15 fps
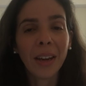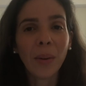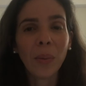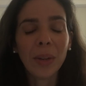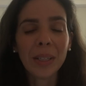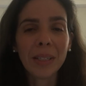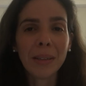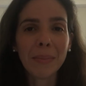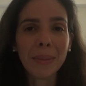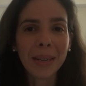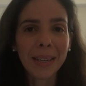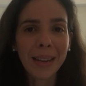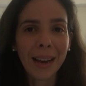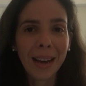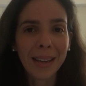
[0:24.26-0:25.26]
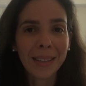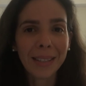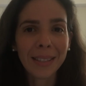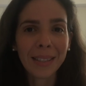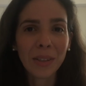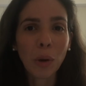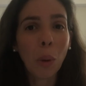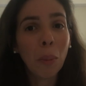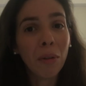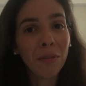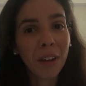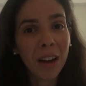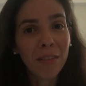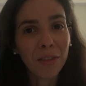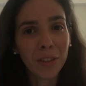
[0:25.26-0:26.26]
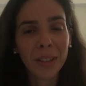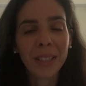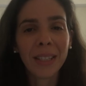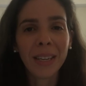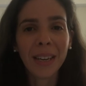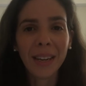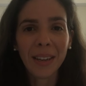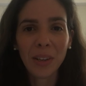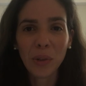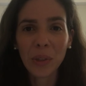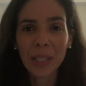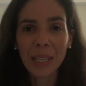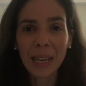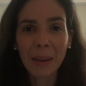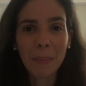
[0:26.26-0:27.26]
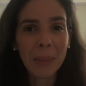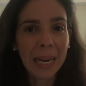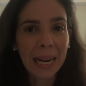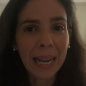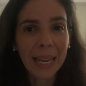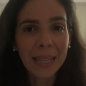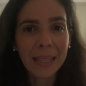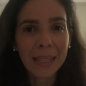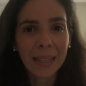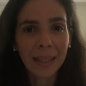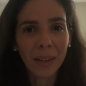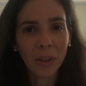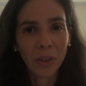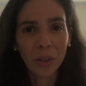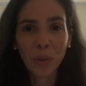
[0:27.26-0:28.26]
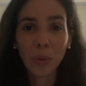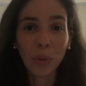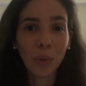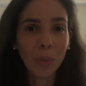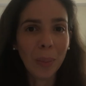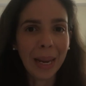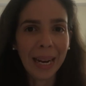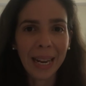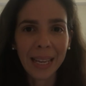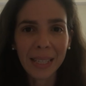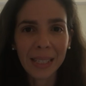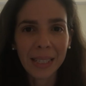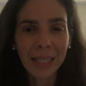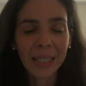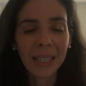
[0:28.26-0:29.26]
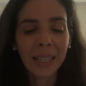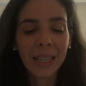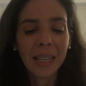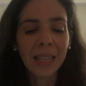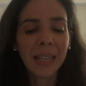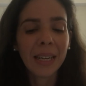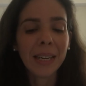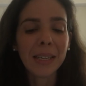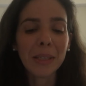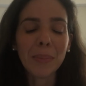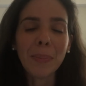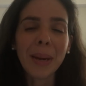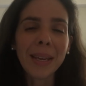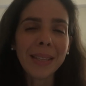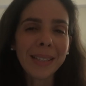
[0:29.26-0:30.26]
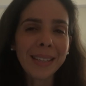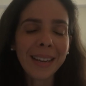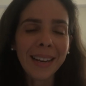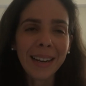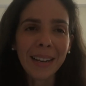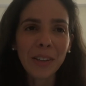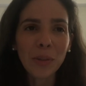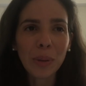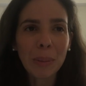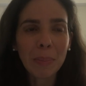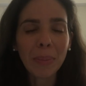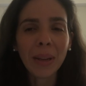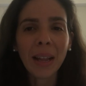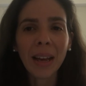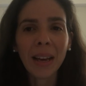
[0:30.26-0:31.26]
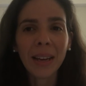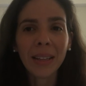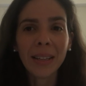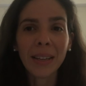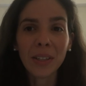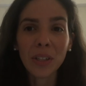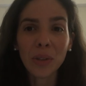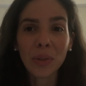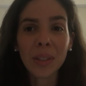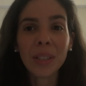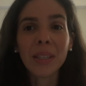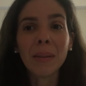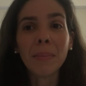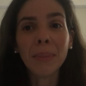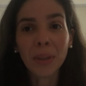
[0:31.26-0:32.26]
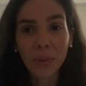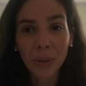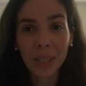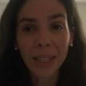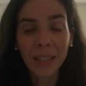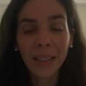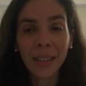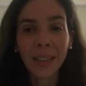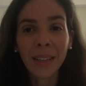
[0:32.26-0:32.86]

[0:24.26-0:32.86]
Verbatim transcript: When somebody asks, Como vai você? and you say beleza or tudo beleza, is basically to imply that you see beauty.